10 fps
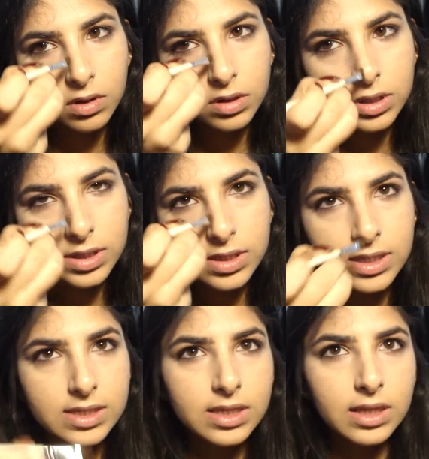Just to
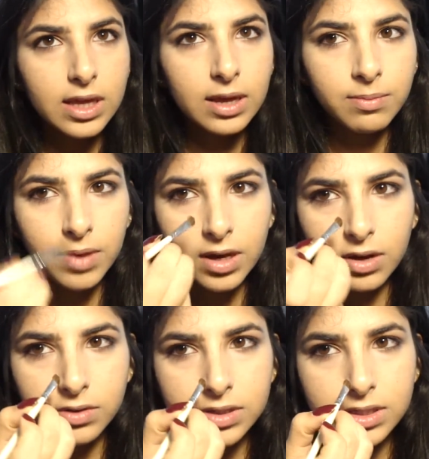slim my
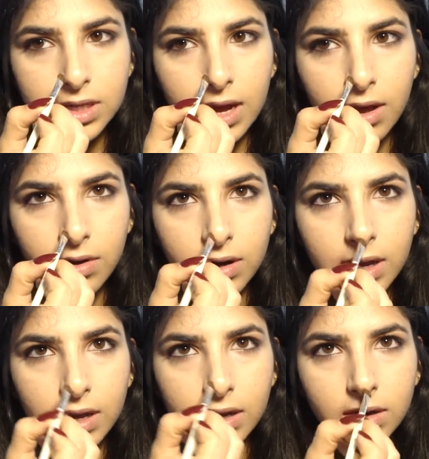nose down
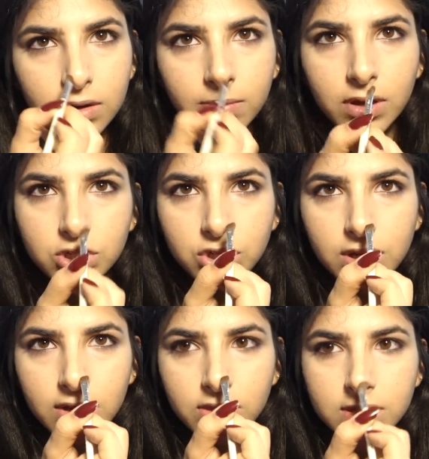and make sure you
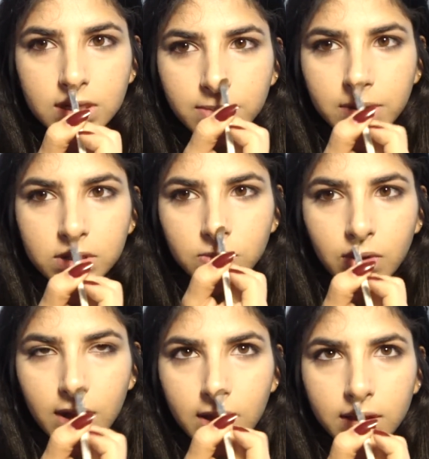get the tip as
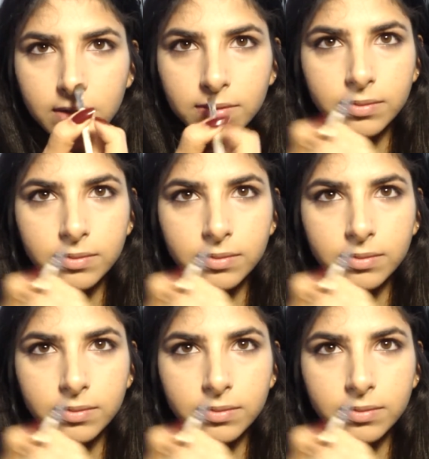well.